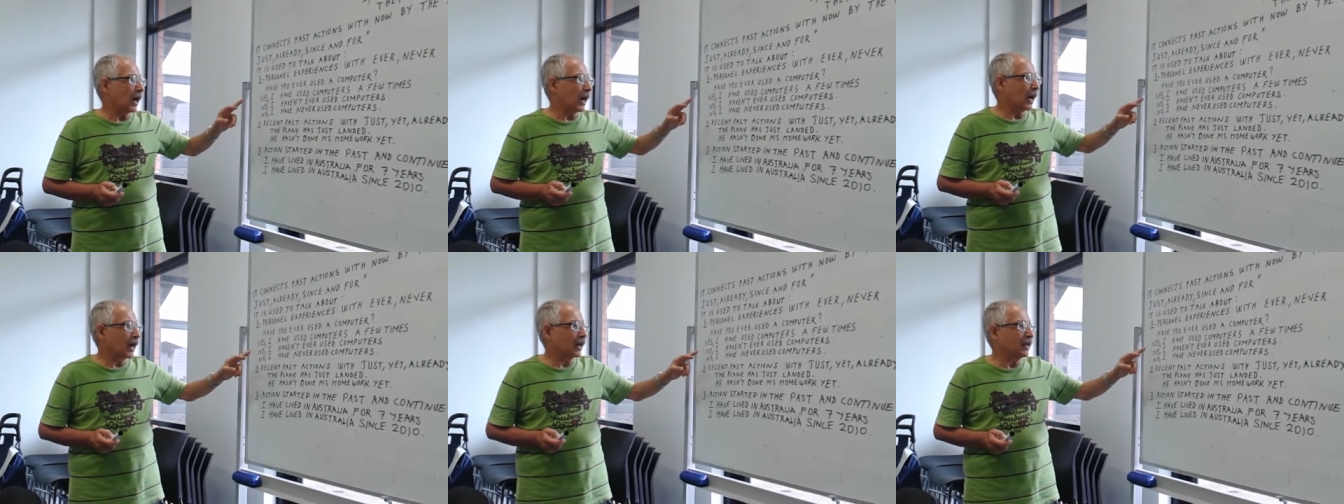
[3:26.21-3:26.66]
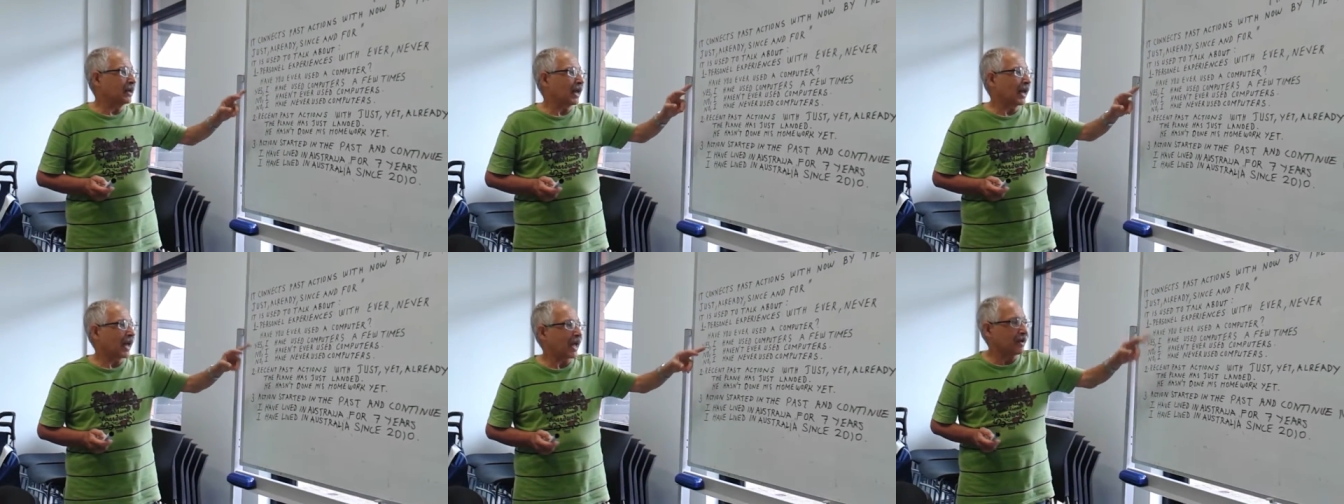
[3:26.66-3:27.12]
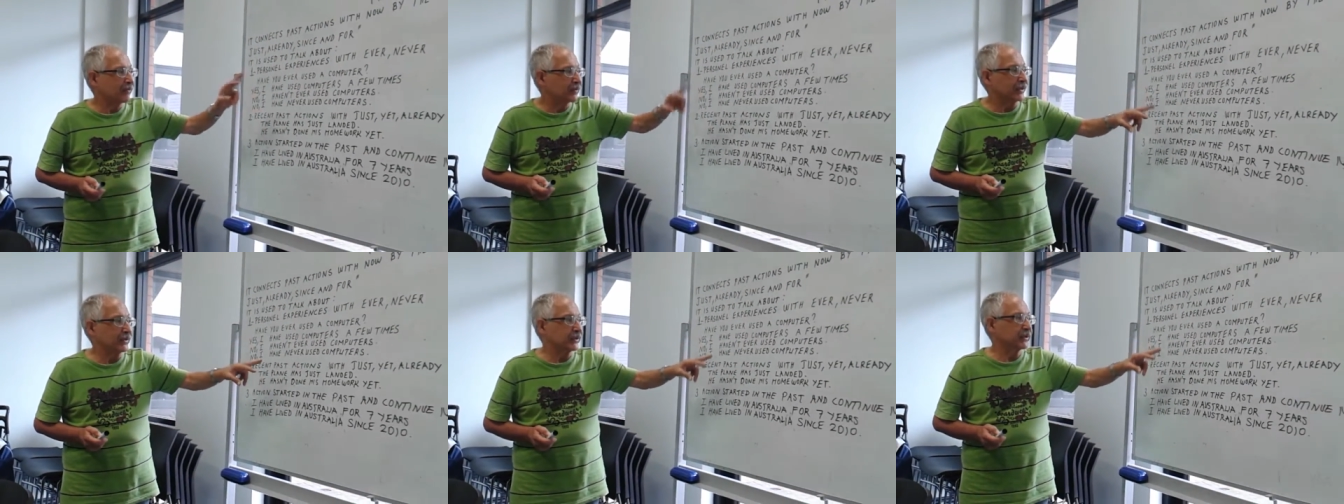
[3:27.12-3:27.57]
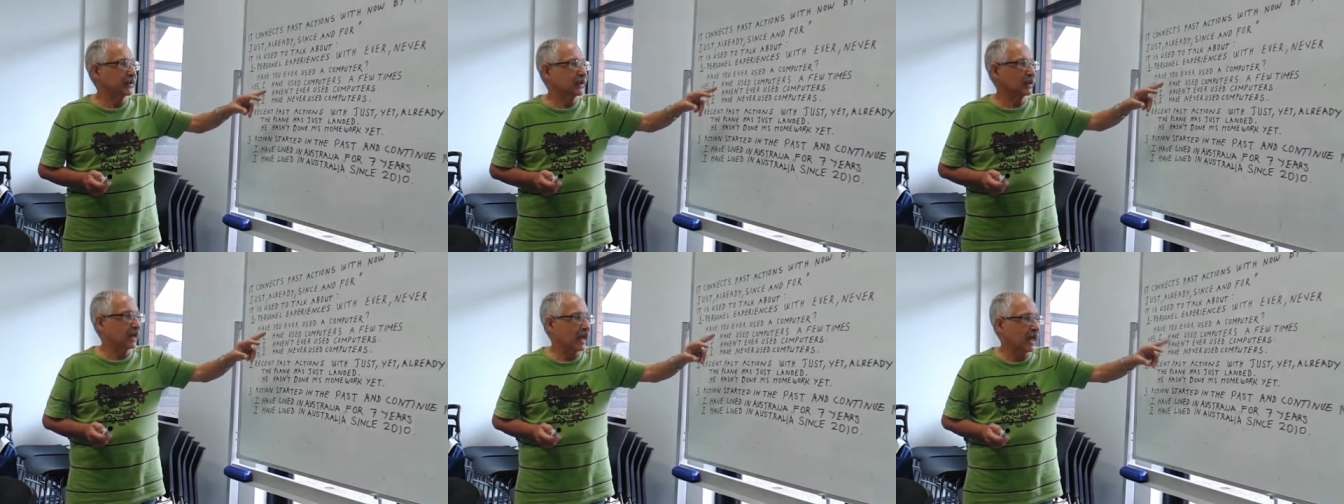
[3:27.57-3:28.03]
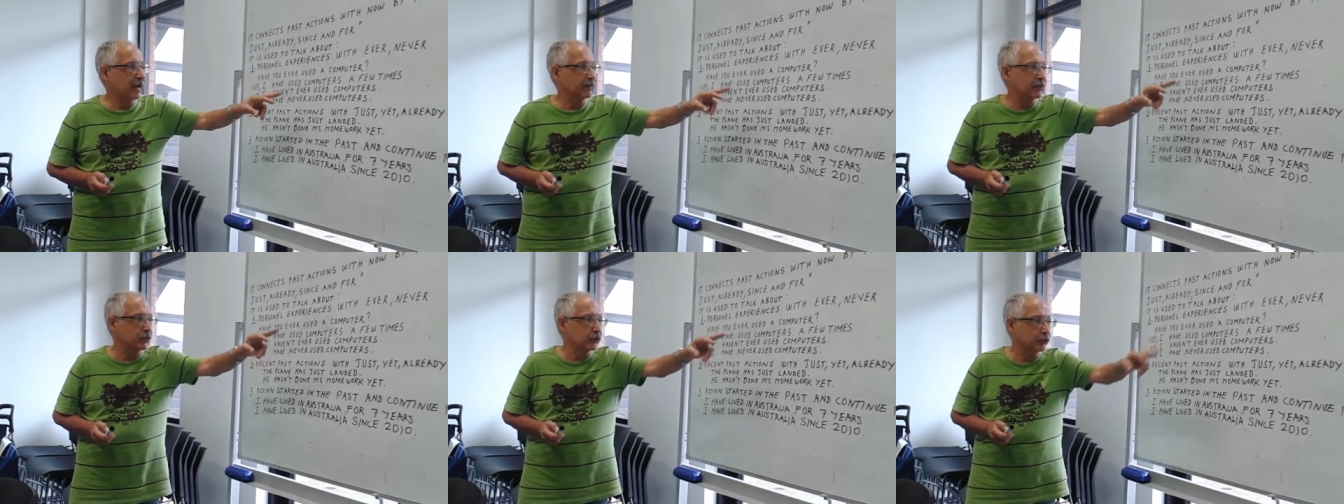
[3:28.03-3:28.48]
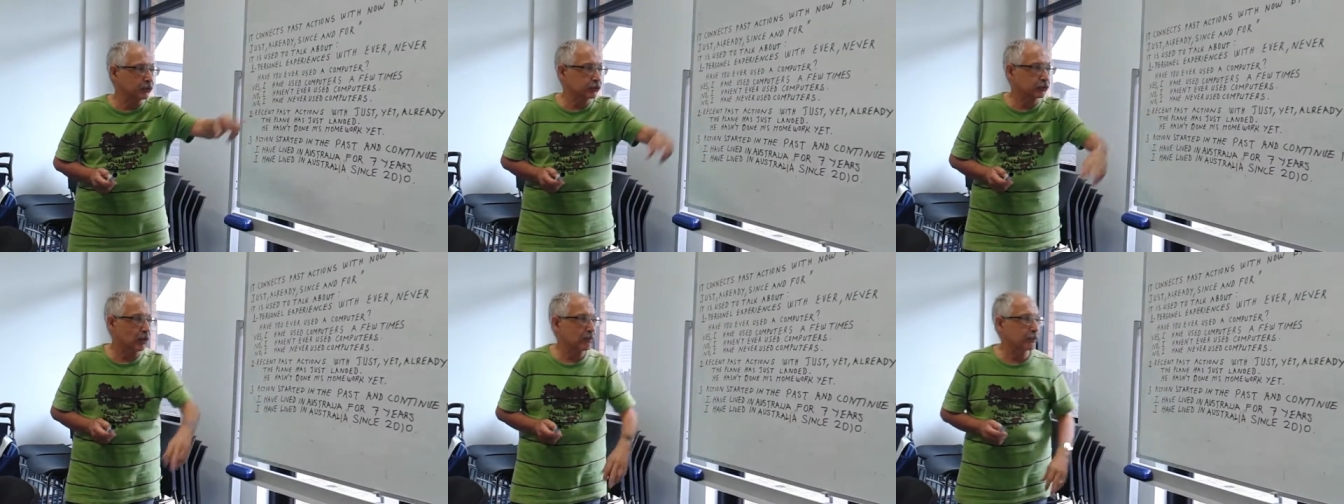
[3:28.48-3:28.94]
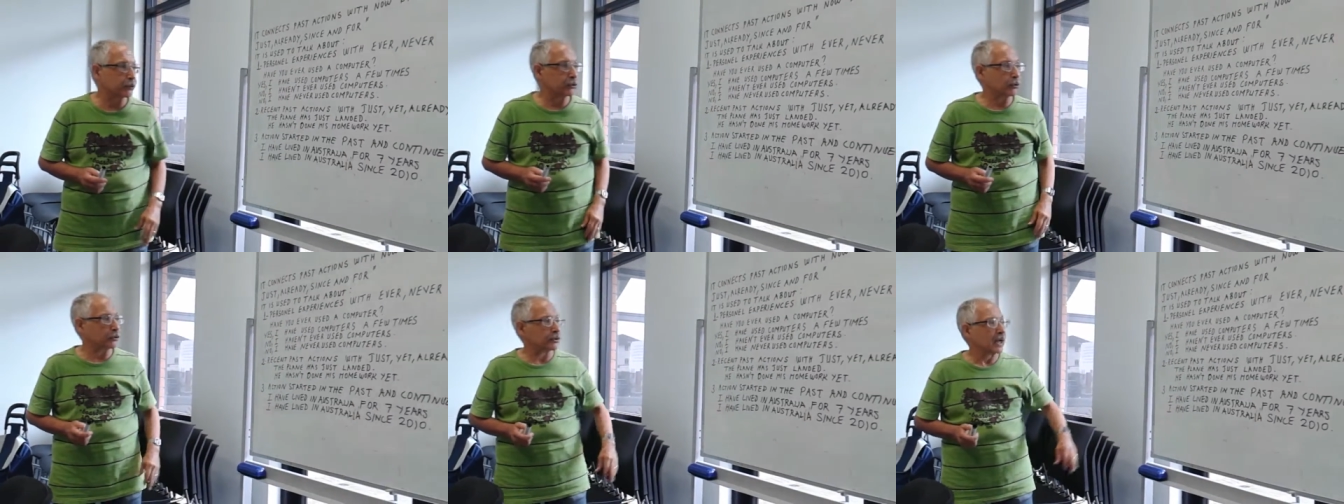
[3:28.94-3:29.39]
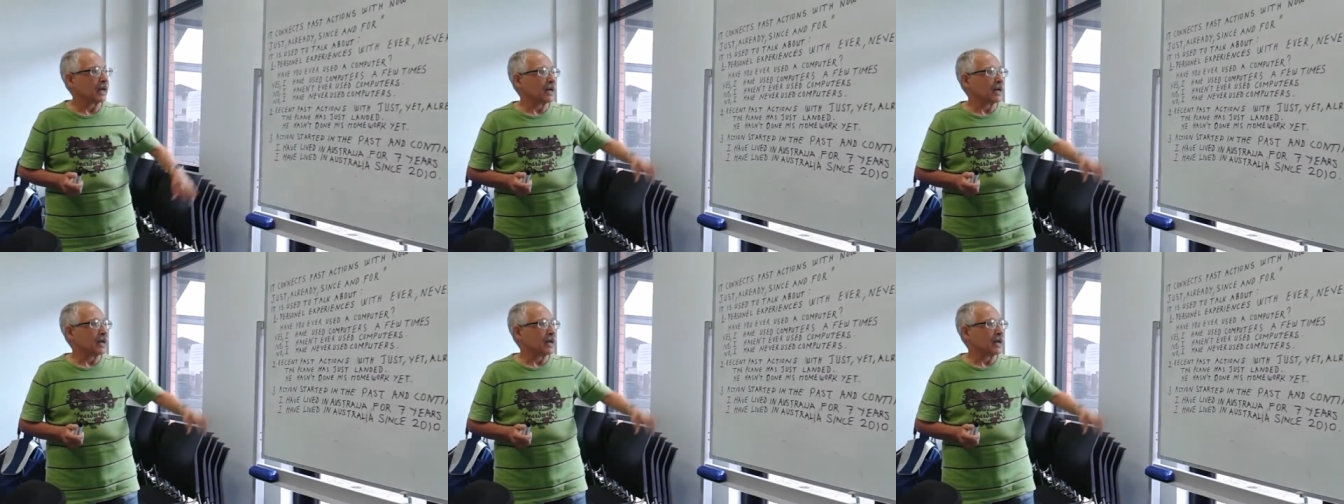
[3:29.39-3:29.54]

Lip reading: I haven't ever used computers.